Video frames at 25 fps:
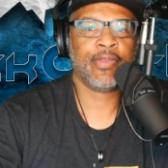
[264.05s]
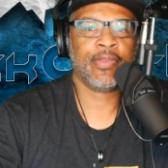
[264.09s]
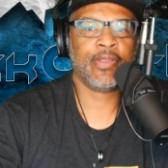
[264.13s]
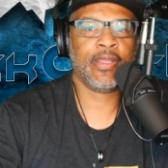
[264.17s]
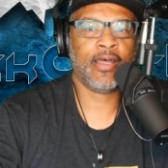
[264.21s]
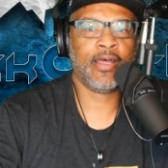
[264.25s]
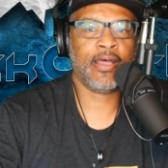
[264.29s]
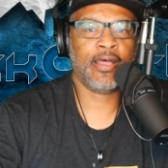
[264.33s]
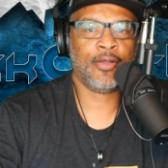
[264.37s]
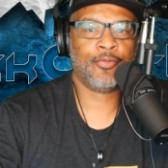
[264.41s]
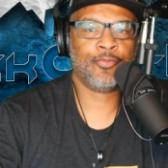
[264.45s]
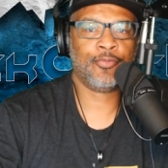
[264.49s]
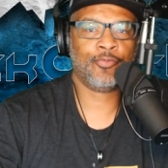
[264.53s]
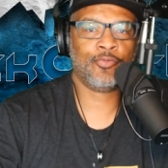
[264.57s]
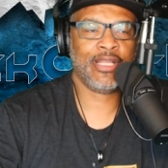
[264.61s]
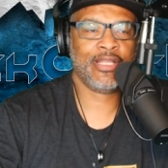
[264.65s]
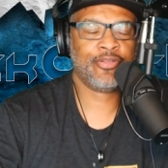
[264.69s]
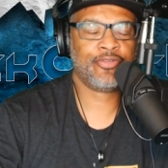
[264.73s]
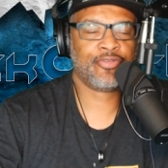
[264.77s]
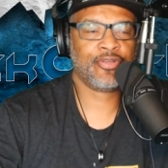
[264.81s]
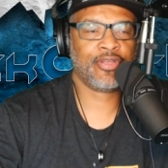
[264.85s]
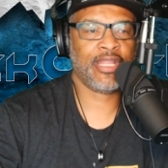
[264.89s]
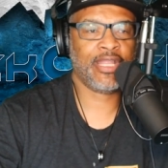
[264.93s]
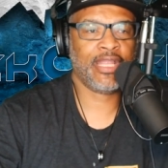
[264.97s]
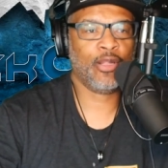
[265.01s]
Uh, wait
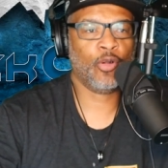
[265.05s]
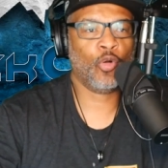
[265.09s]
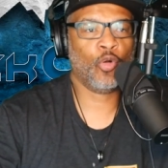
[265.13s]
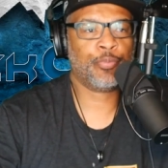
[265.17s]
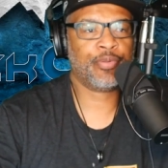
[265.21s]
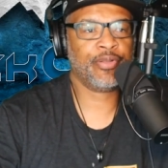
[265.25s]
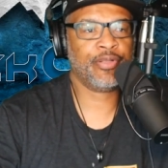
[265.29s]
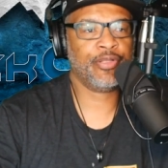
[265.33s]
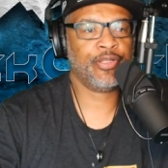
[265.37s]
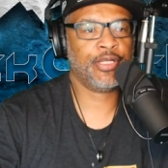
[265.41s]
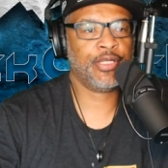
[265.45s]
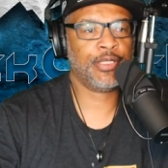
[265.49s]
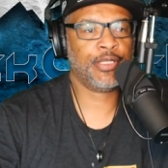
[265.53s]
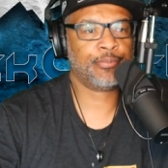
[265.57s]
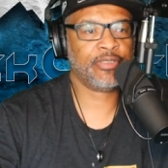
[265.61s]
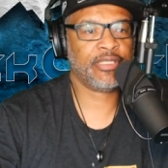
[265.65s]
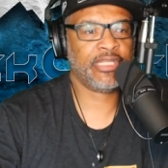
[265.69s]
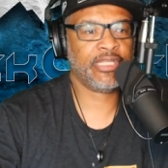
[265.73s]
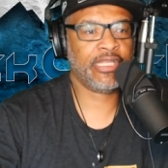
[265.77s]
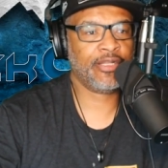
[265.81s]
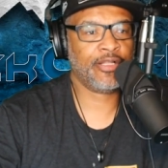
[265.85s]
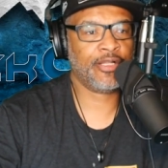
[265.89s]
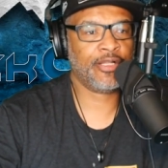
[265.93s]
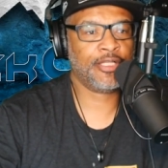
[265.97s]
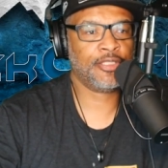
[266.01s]
till they open up,
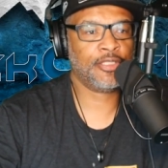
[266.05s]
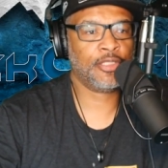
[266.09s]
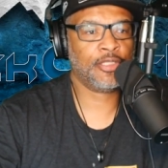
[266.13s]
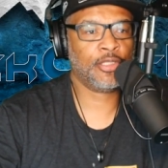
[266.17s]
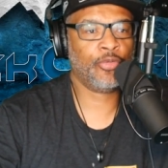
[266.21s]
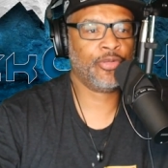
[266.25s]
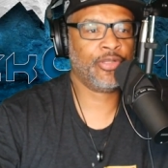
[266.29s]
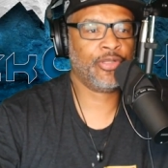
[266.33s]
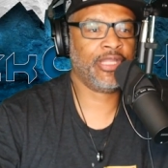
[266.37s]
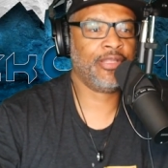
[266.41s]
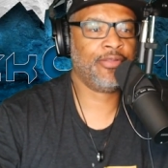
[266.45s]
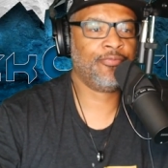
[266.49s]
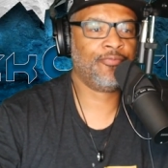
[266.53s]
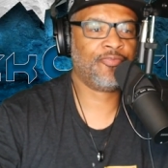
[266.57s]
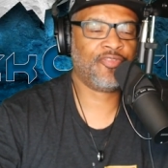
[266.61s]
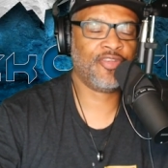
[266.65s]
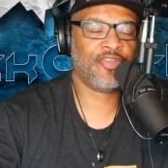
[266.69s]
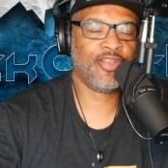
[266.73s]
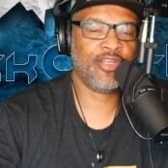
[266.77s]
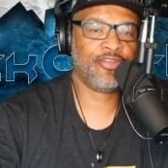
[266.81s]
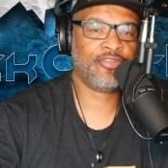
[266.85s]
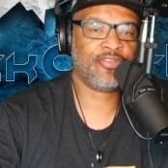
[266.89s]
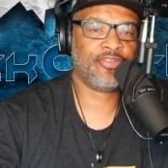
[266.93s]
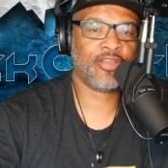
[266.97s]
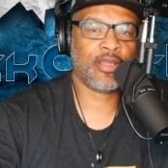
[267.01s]
get unloaded,
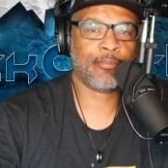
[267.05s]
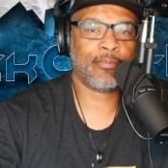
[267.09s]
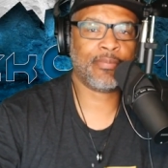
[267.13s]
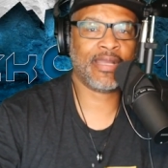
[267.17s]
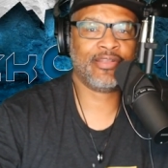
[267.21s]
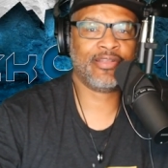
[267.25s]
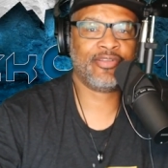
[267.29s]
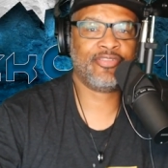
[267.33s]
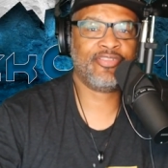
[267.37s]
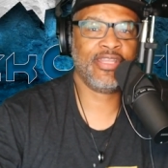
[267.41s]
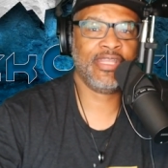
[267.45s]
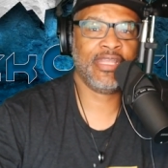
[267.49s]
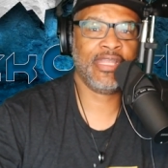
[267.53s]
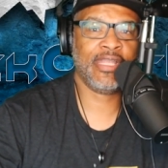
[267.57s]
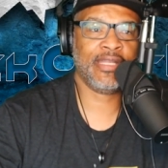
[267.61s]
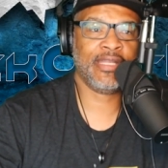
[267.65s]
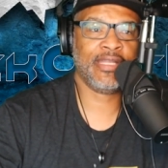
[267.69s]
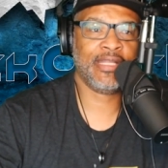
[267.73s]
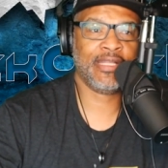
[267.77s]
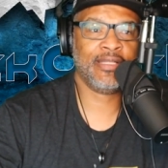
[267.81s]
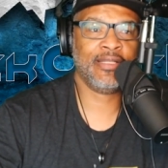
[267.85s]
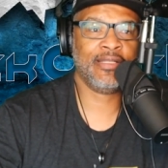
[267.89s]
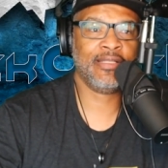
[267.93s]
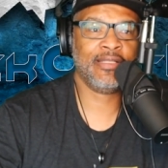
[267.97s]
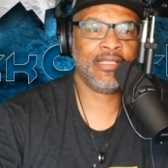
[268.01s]
finish out my ten,
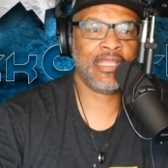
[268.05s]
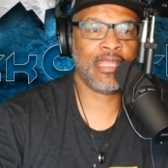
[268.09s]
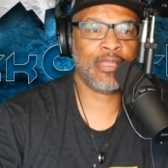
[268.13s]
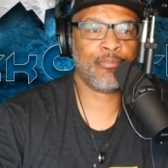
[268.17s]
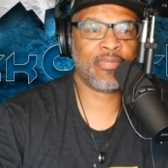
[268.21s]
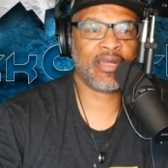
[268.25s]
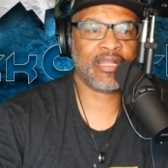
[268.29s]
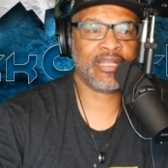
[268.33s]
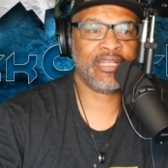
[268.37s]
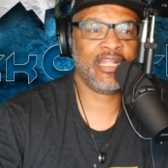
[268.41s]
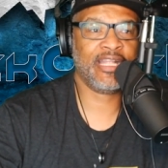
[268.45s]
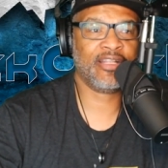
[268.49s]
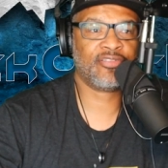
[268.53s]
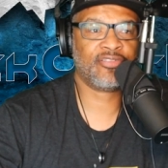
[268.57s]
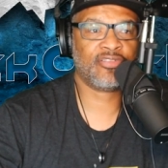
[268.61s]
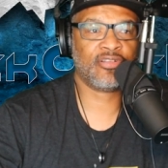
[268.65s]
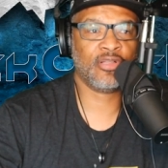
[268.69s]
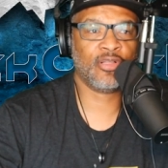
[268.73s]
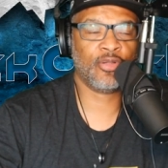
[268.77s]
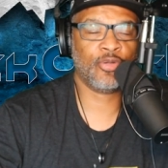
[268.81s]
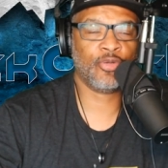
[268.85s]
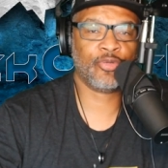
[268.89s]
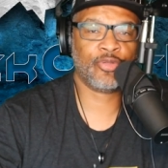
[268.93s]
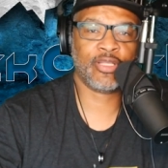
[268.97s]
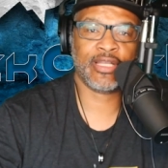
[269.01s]
and get my next
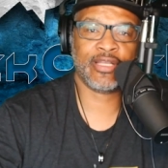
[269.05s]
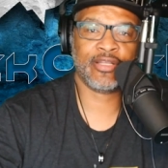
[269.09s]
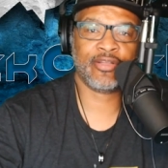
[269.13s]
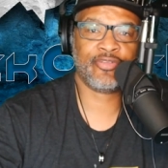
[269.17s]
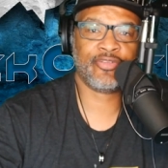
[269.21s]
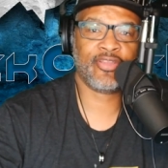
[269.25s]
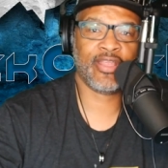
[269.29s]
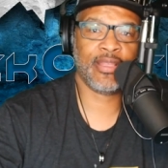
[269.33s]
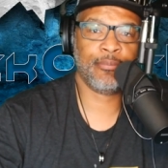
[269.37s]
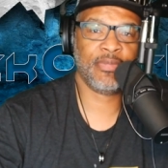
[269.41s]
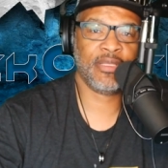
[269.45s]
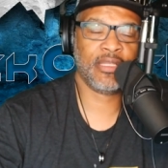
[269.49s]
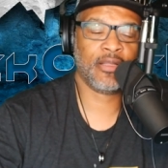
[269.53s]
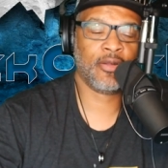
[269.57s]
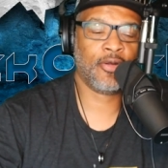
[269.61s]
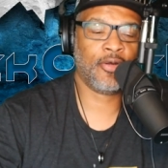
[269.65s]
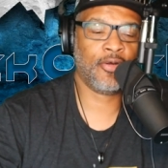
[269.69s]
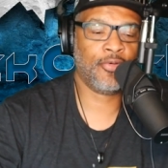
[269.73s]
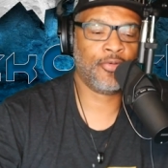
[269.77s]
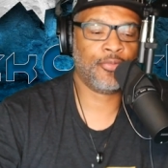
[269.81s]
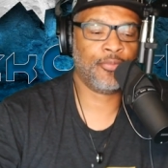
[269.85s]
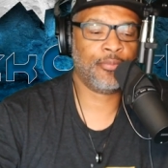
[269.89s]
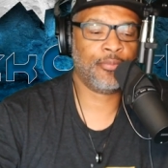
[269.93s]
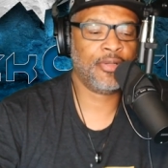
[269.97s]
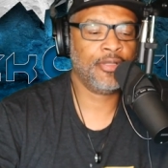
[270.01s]
load that'll take me
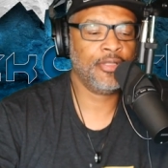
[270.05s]
home.